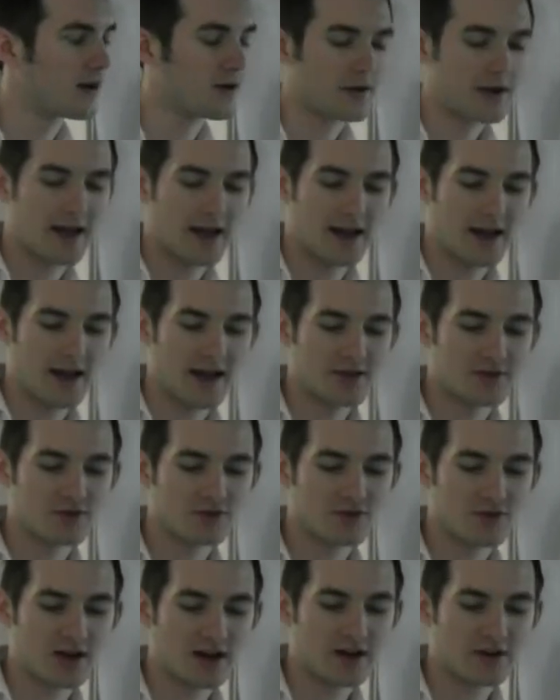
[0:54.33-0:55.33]
Okay,
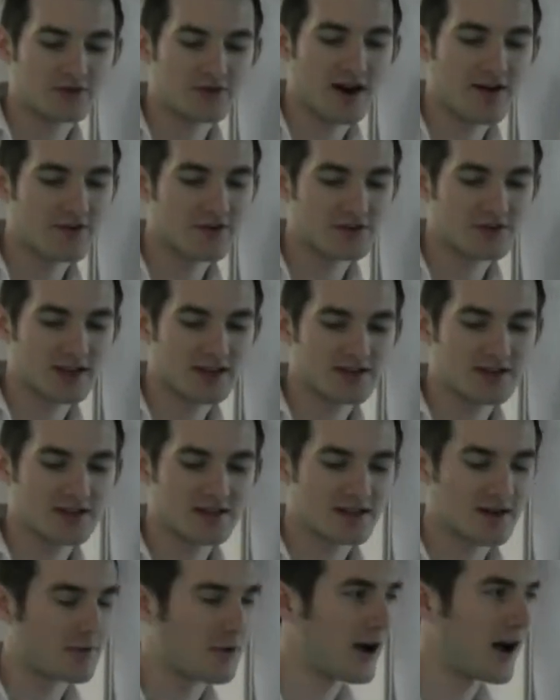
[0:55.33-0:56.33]
and uh, driver's
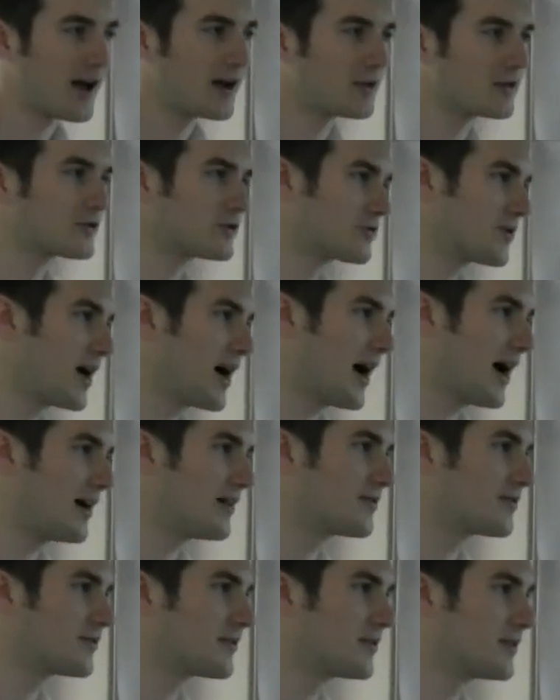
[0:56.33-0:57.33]
license number. I don't
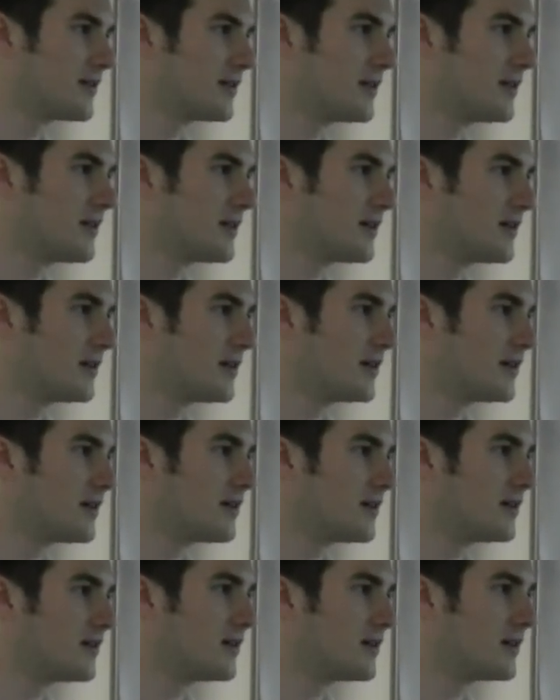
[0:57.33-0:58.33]
drive. So you don't
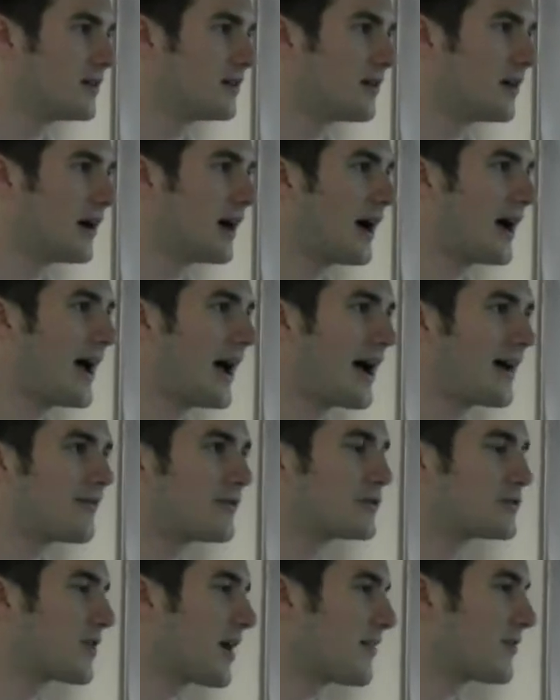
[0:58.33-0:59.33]
have a driver's license. I
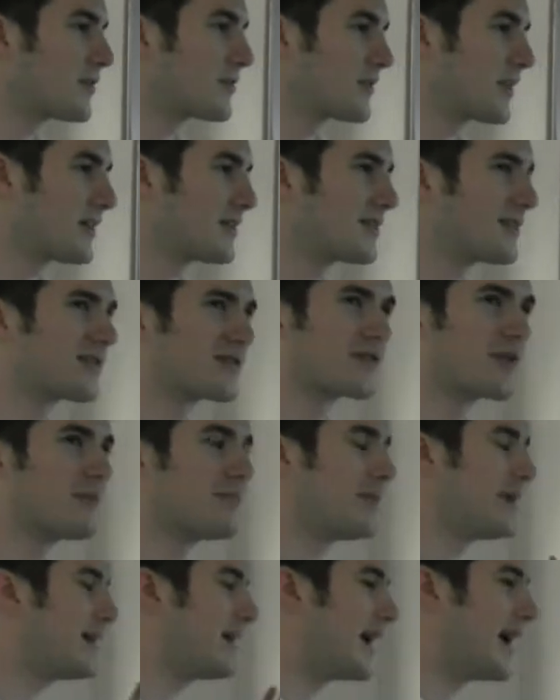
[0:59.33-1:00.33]
have a driver's license
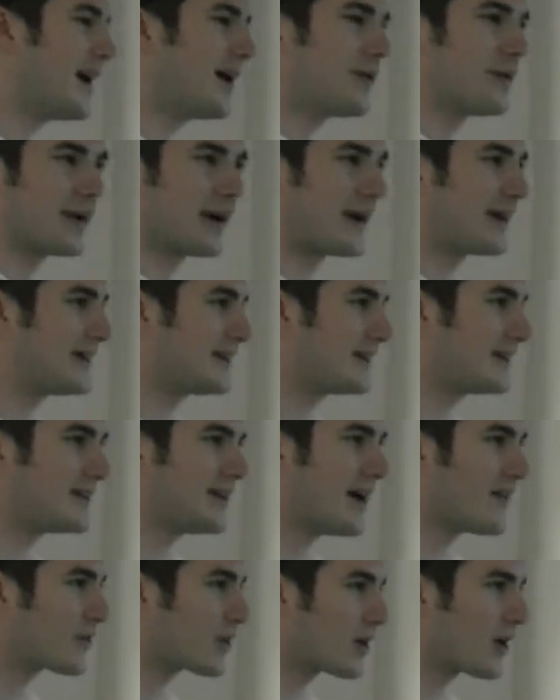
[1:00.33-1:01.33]
from PA when I
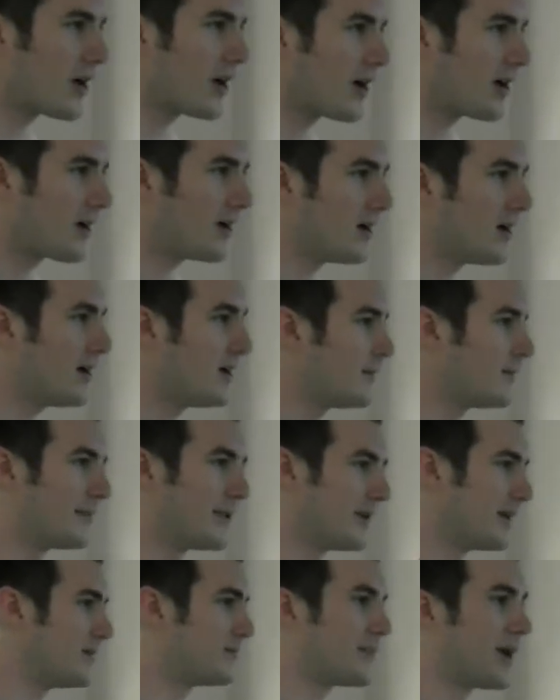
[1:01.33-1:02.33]
did have a car.
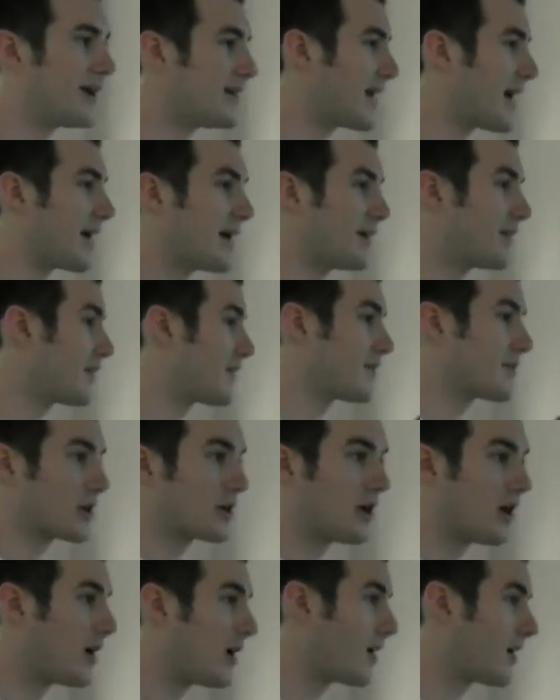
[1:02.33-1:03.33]
But right now, I don't have a
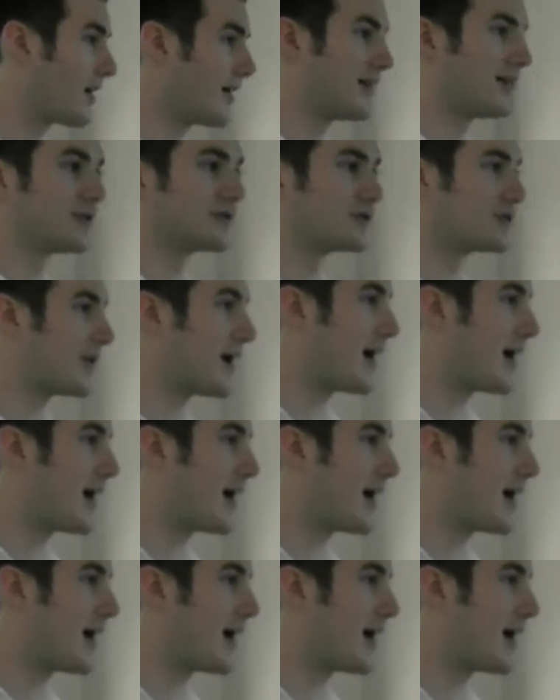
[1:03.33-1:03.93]
car. I don't